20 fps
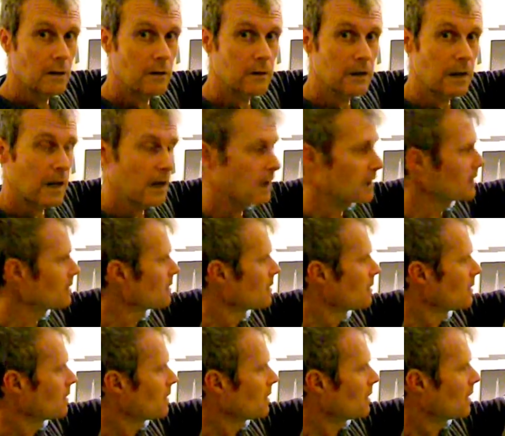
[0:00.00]
Okay,
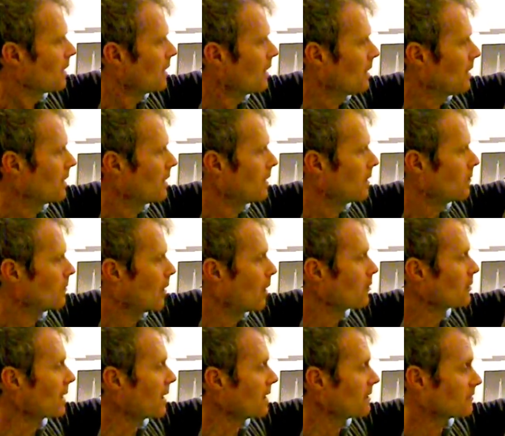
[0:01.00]

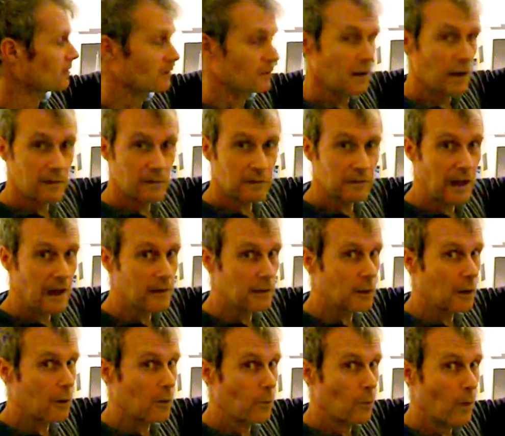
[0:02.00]
it's down
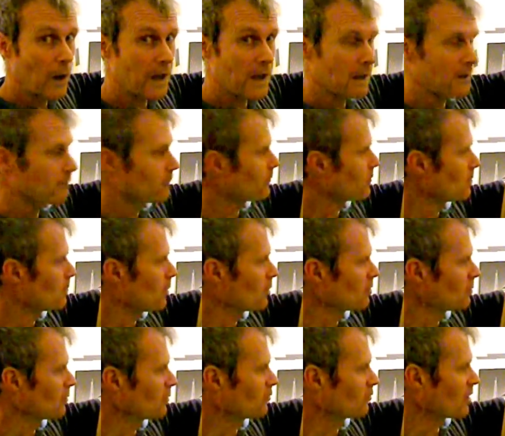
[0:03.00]
a long way for the
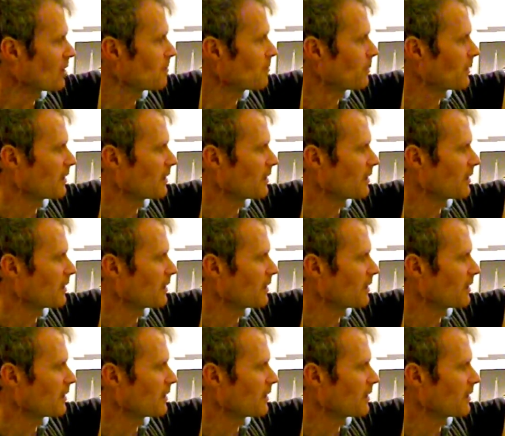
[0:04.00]
bottom string,